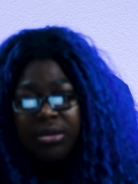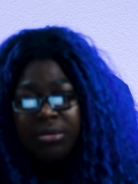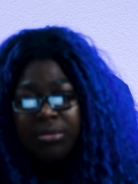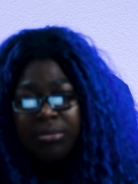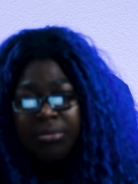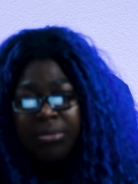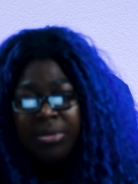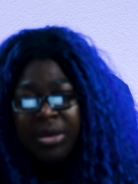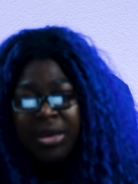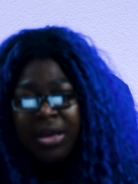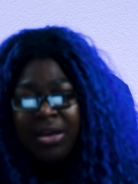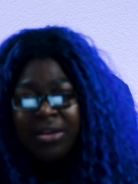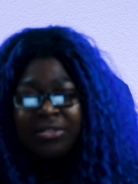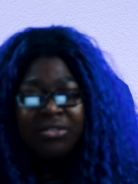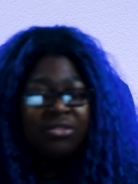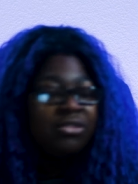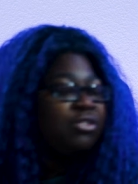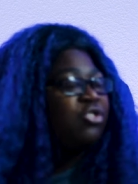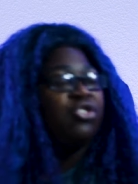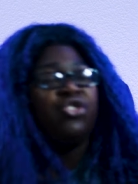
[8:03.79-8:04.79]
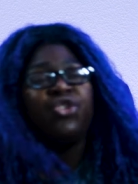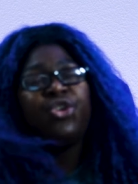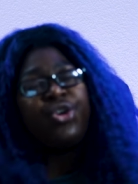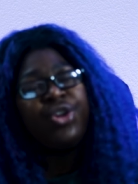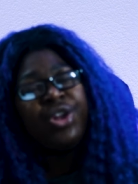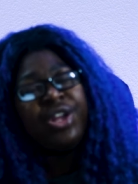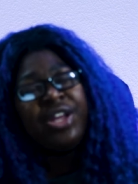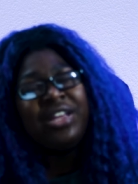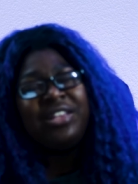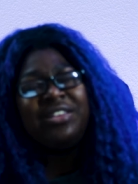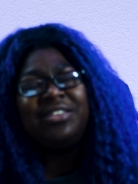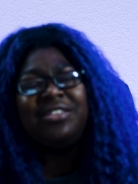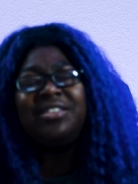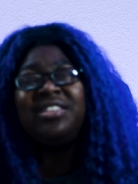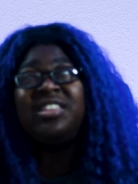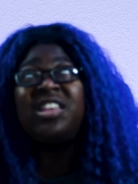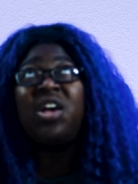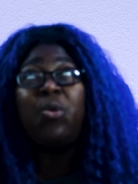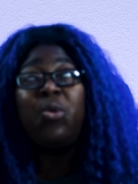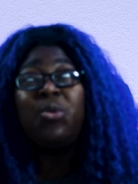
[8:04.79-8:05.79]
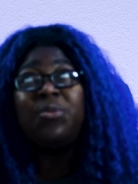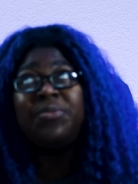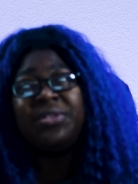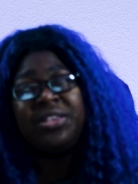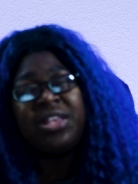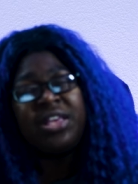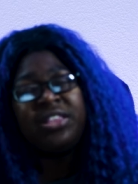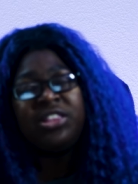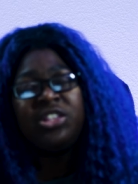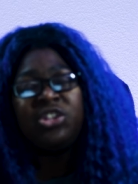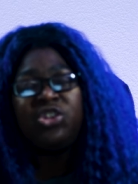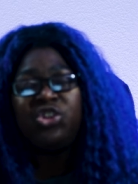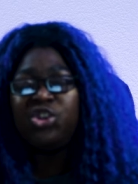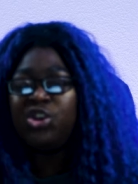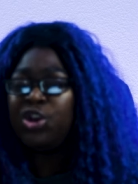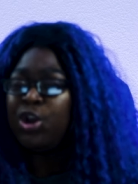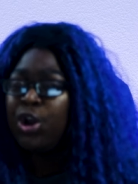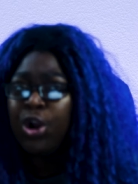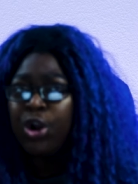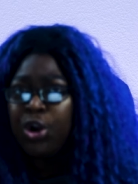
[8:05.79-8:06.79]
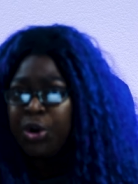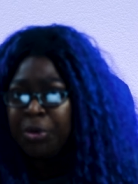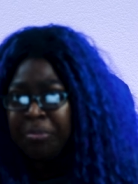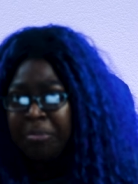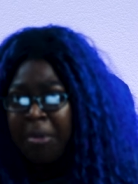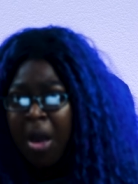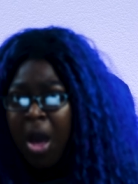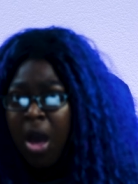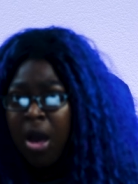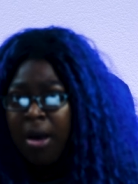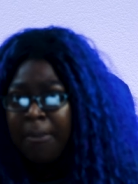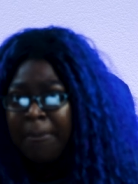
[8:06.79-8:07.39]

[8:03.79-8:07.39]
because Charlie is so upset that she hurt her mom,